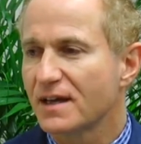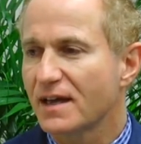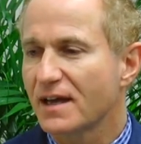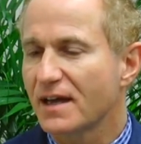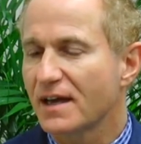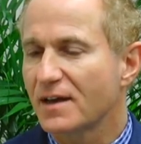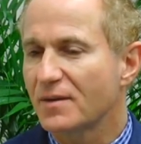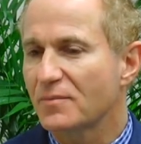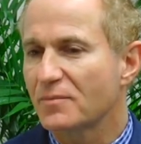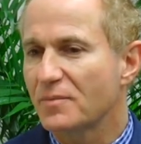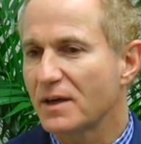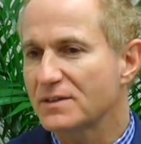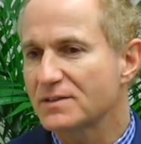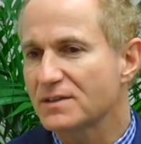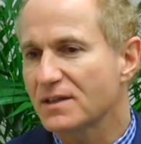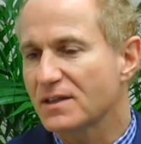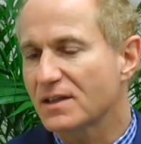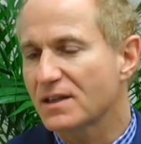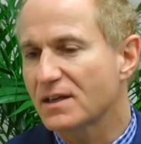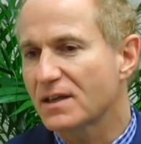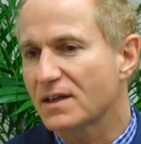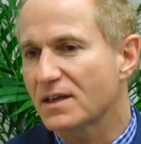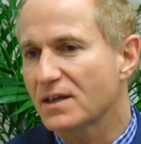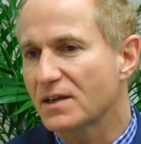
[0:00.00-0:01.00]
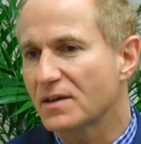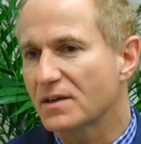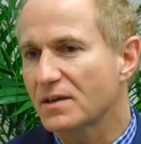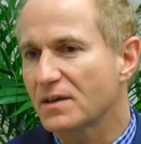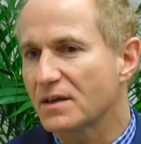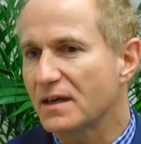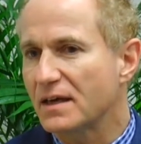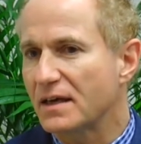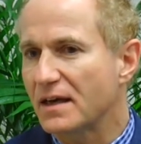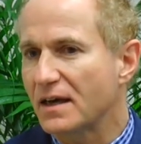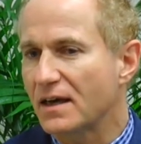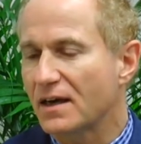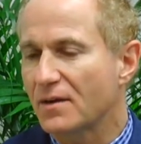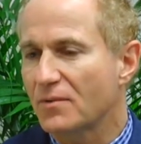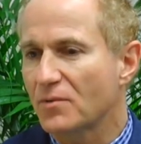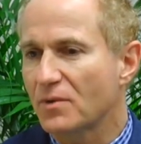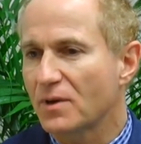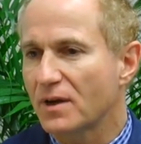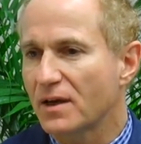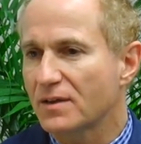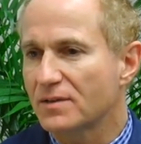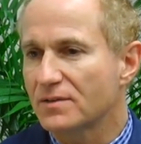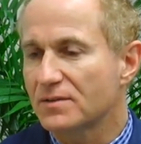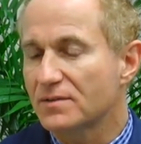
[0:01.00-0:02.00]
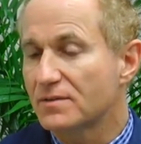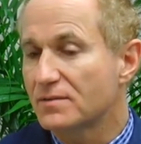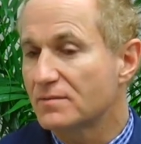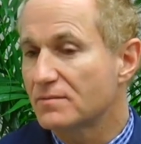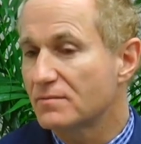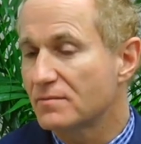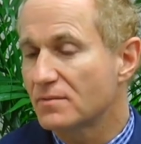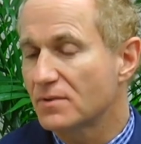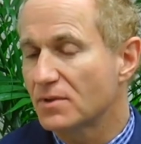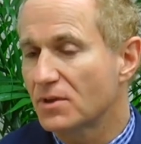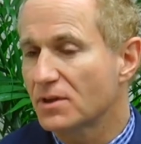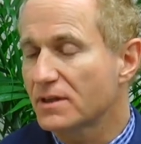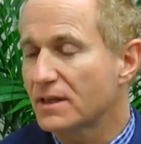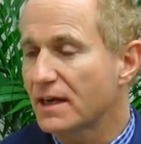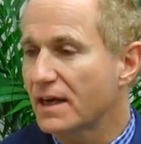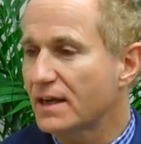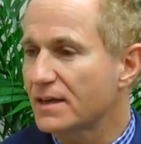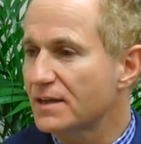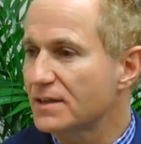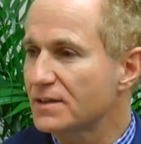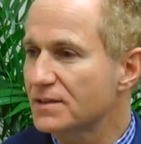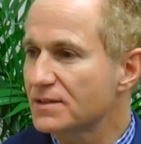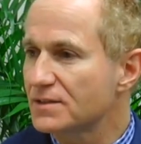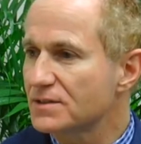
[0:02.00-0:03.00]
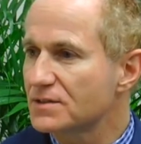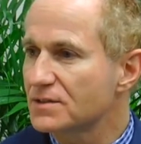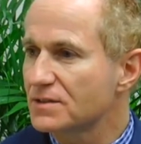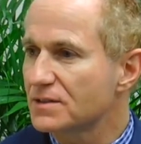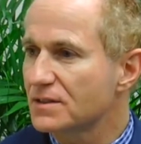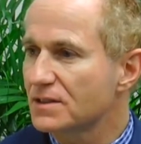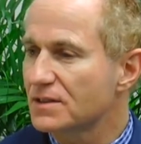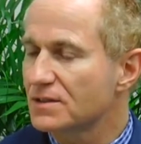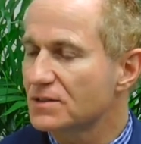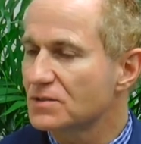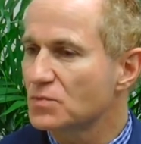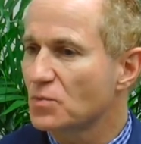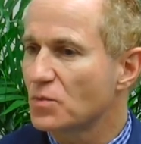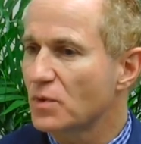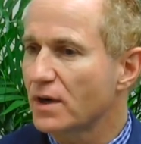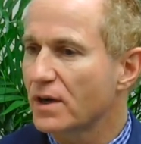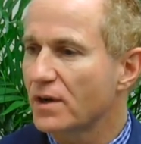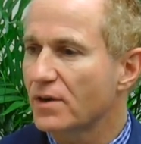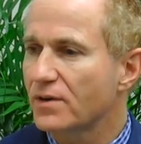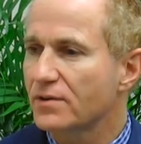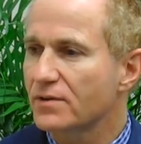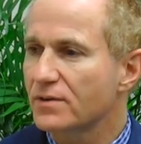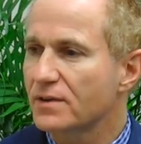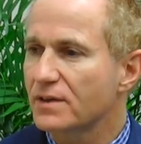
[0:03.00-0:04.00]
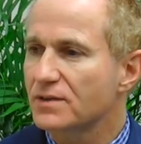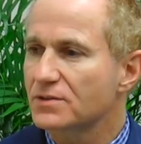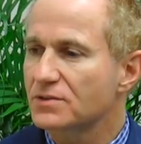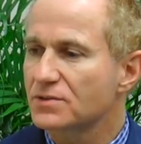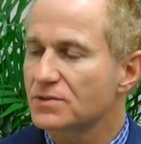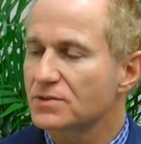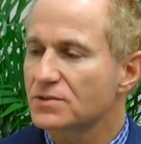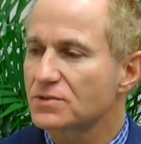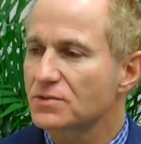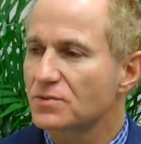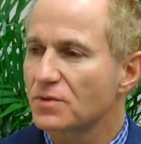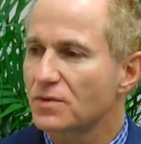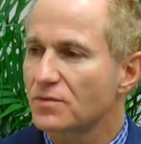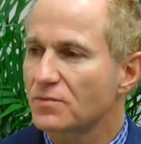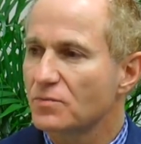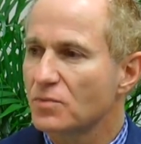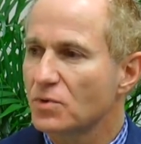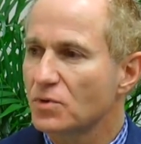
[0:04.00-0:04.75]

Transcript: And basically, what I looked at is where things are sort of